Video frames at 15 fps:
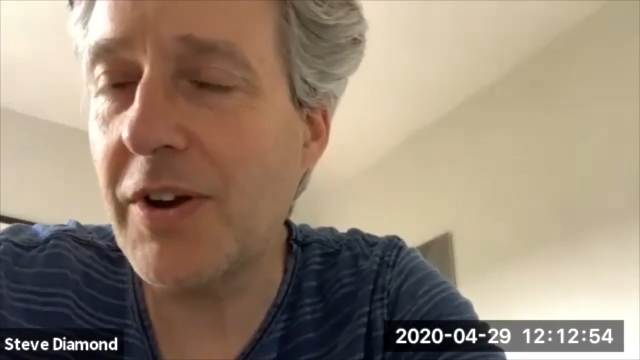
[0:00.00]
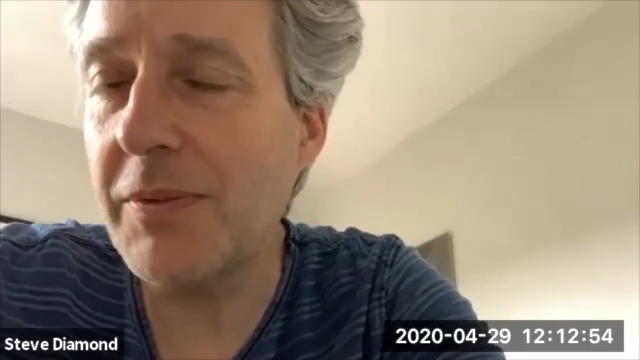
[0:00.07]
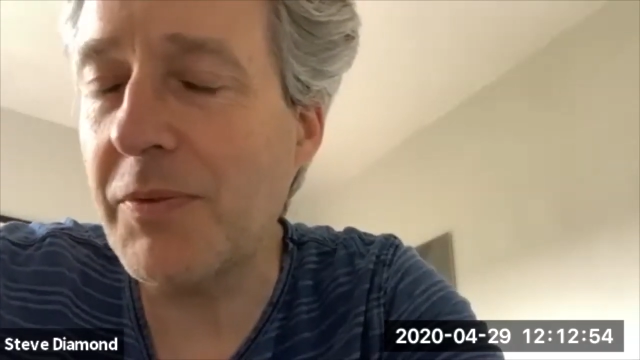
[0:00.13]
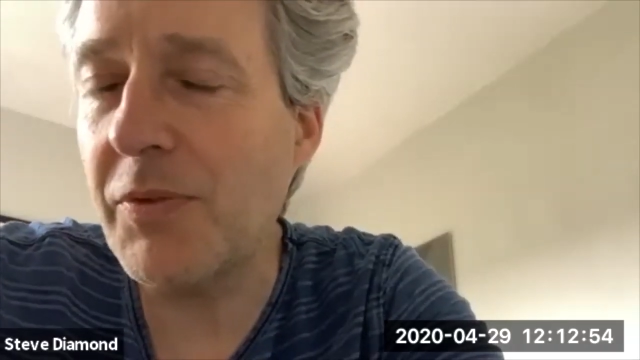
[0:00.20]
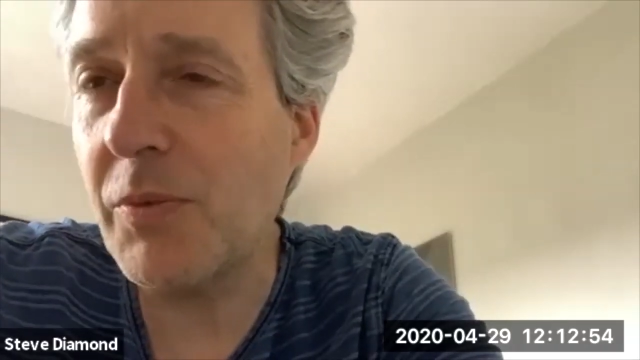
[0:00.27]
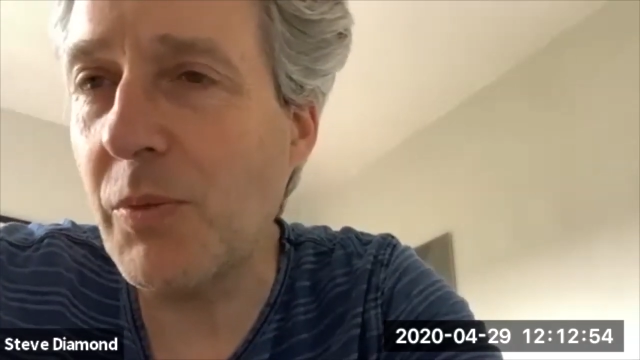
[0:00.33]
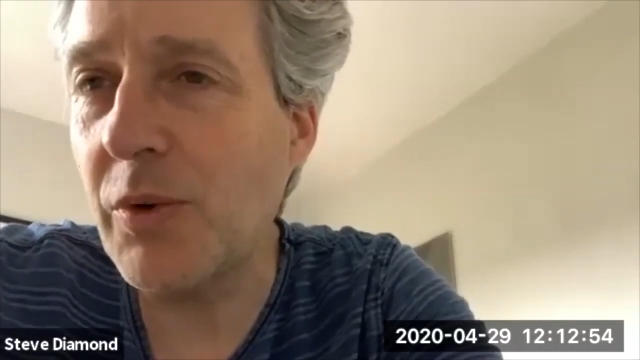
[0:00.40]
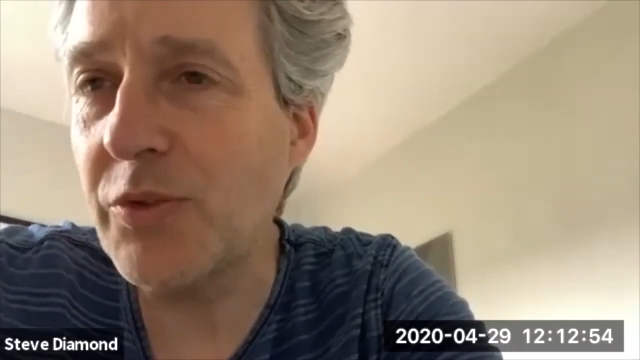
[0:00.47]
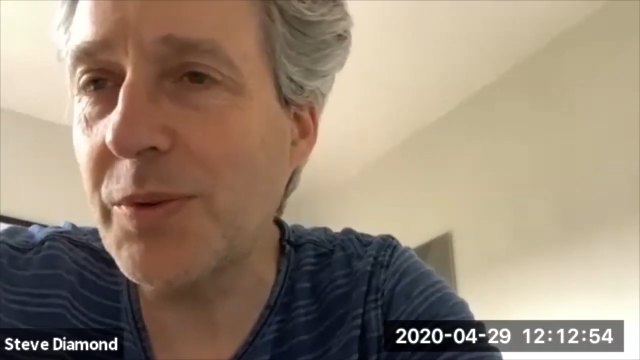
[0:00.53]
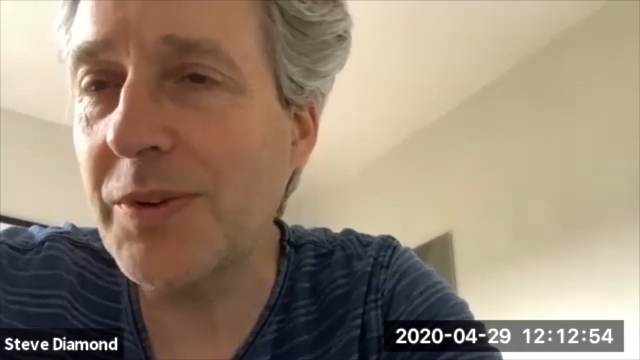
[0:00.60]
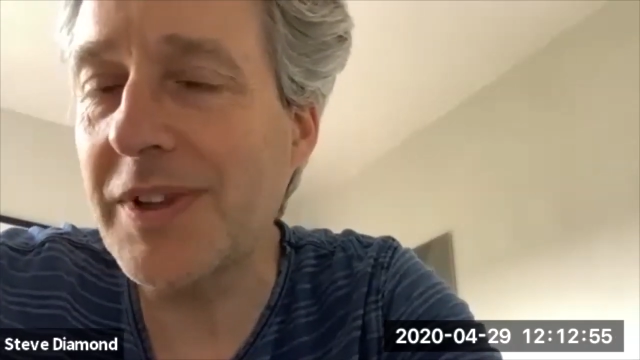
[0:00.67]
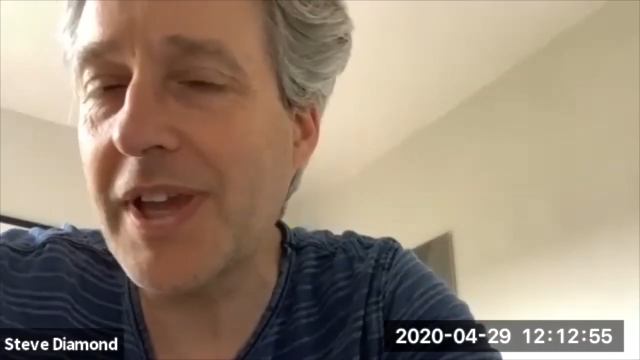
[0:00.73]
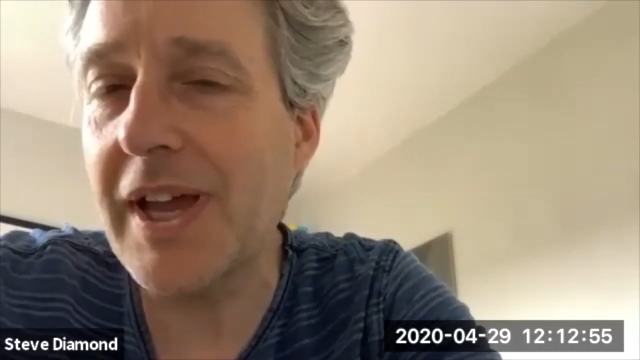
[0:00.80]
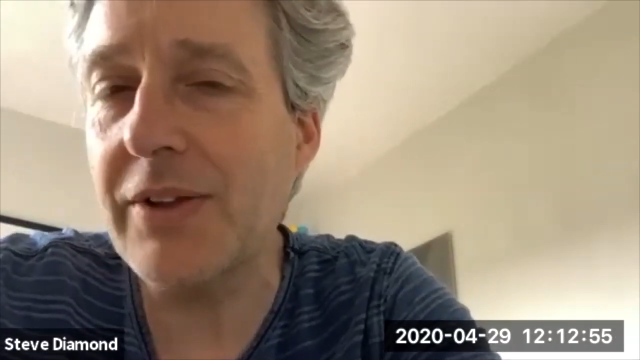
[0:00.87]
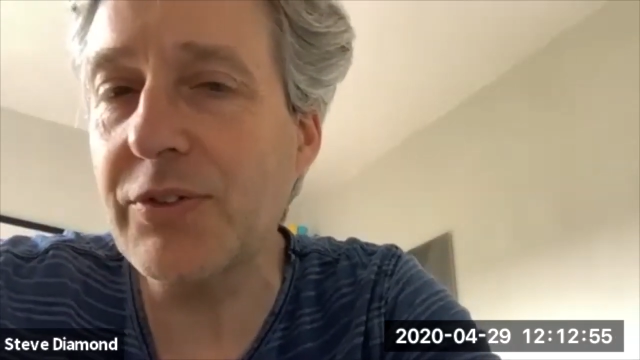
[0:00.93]
Diving from
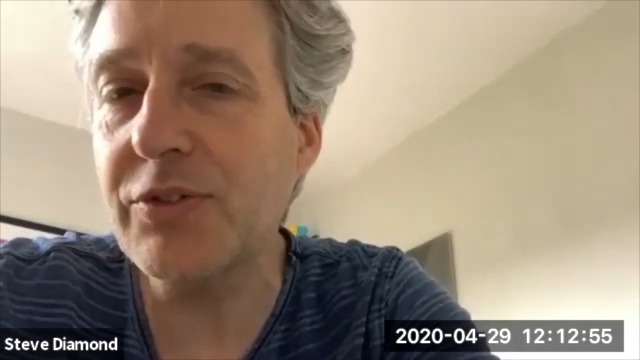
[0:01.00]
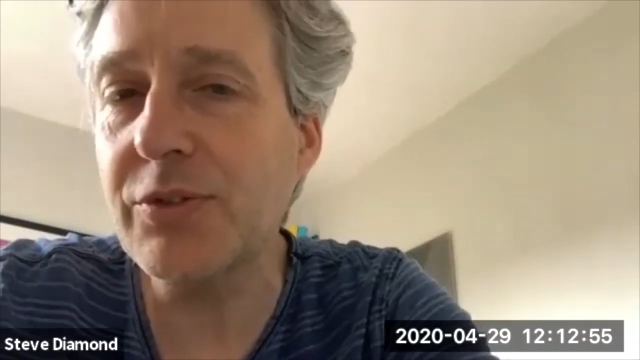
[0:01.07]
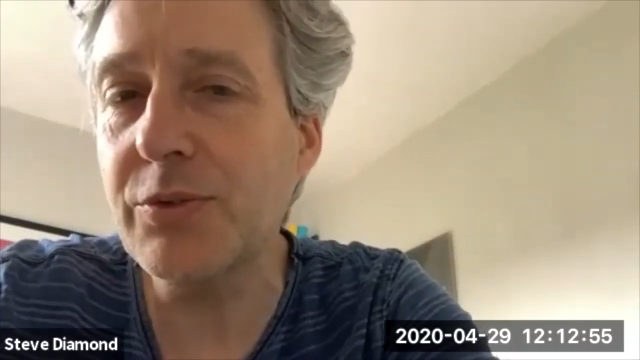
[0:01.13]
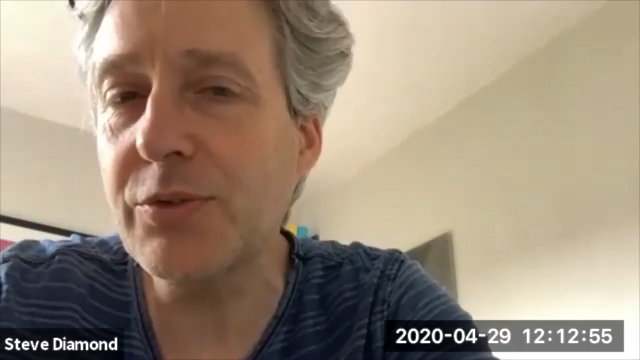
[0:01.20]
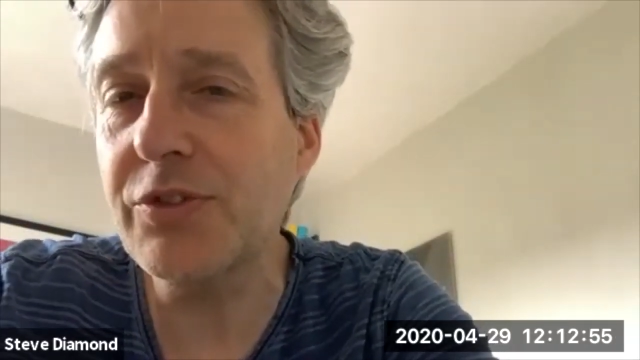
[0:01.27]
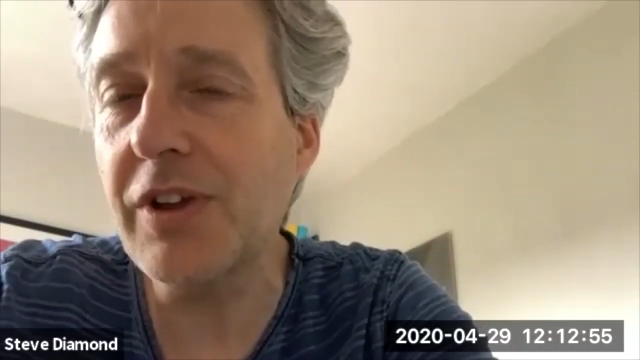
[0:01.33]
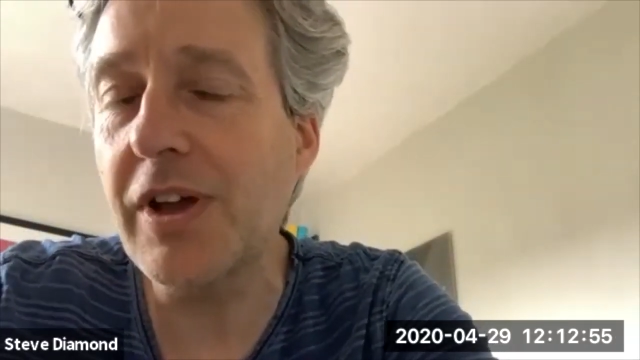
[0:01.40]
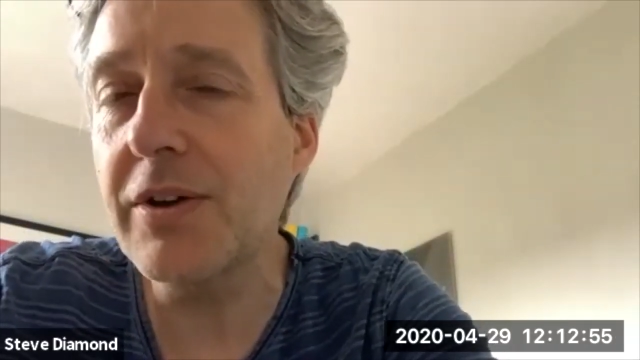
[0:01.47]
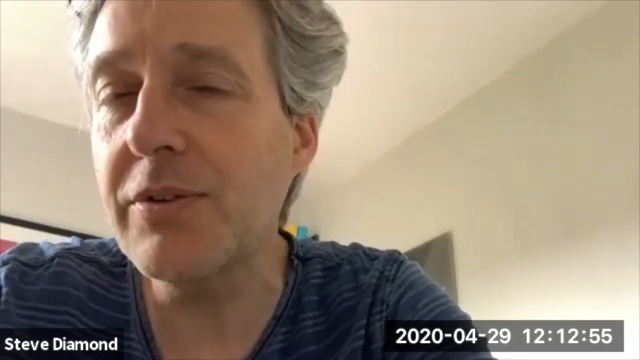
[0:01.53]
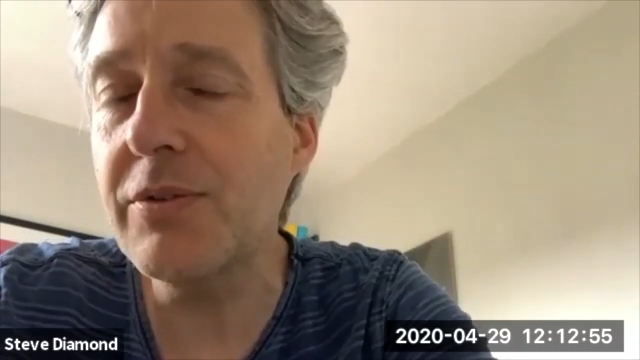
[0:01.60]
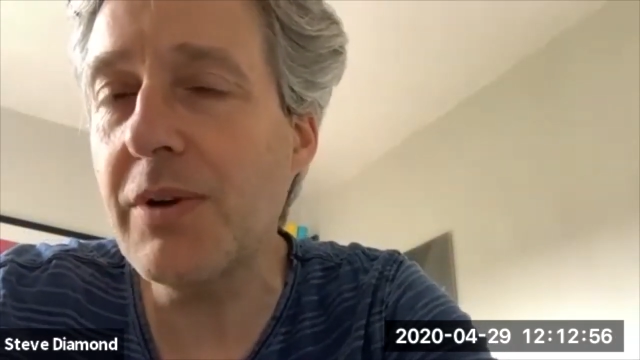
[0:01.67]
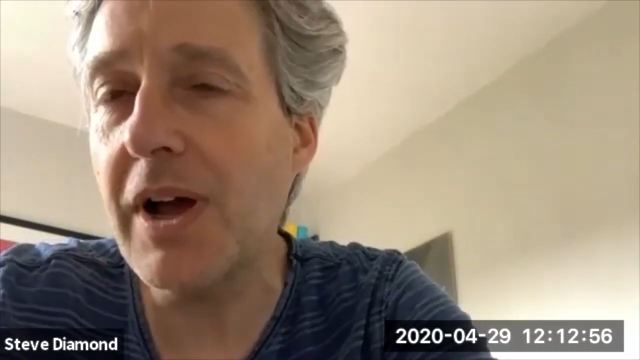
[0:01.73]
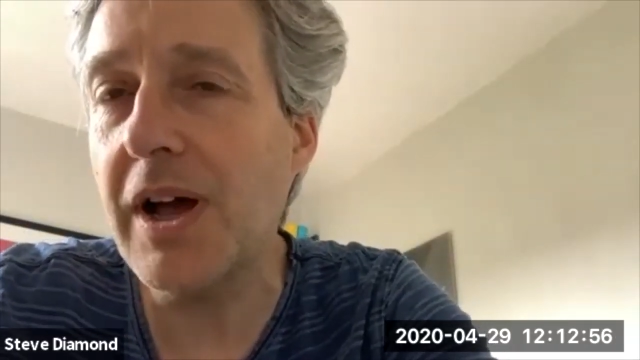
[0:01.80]
Wandsworth Council. So